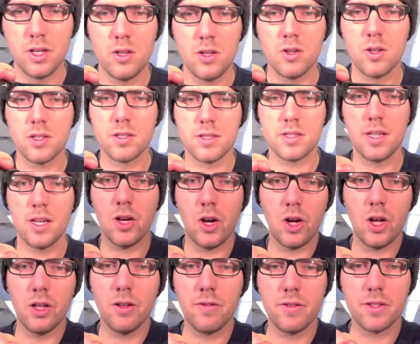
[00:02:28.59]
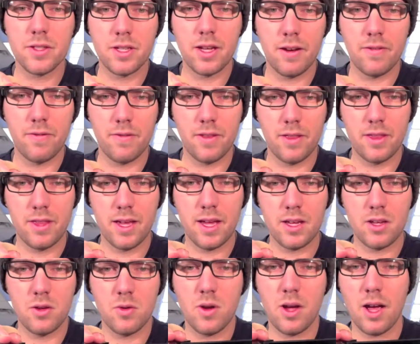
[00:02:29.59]
you can see all of the stuff
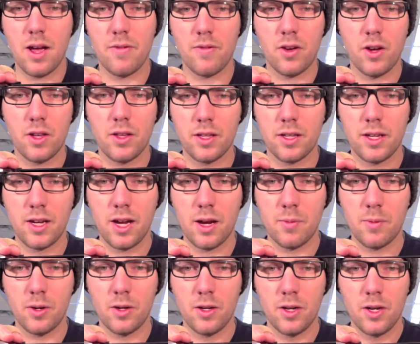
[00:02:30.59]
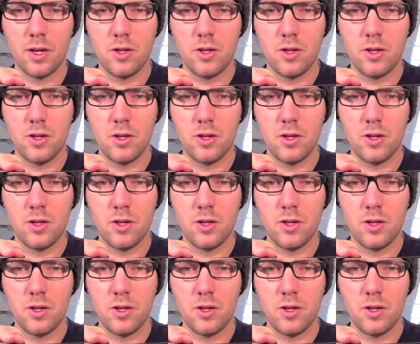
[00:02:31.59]
that you have on the camera.